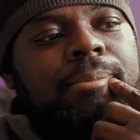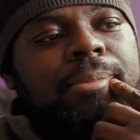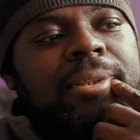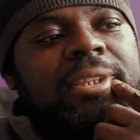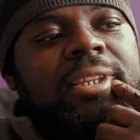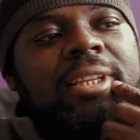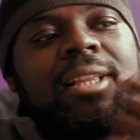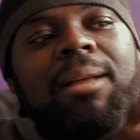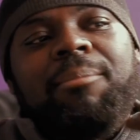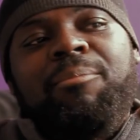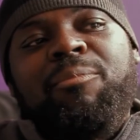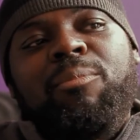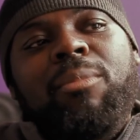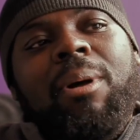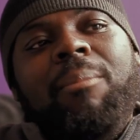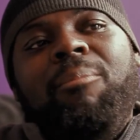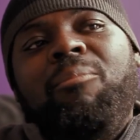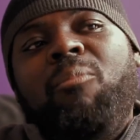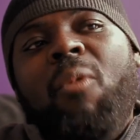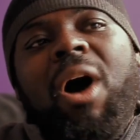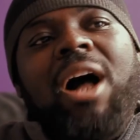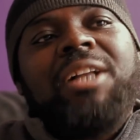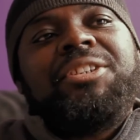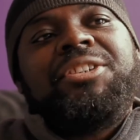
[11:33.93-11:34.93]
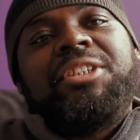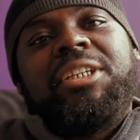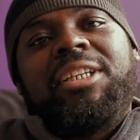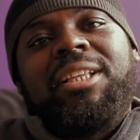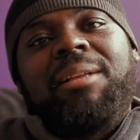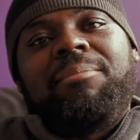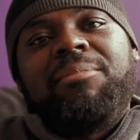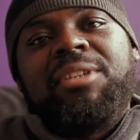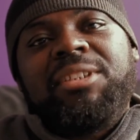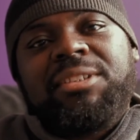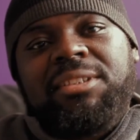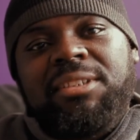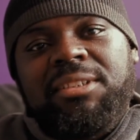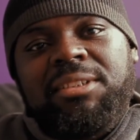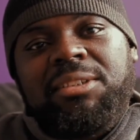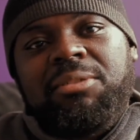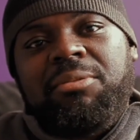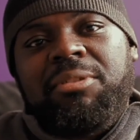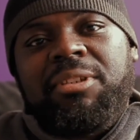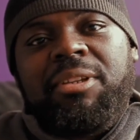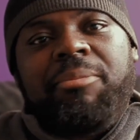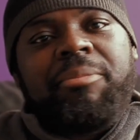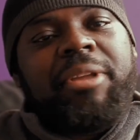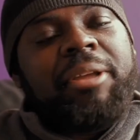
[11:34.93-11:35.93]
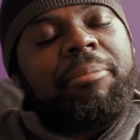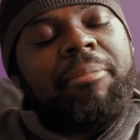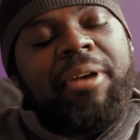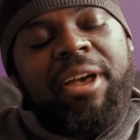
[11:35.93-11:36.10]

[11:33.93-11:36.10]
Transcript: But then I'm I'm watching it, I'm listening to it, and I'm like,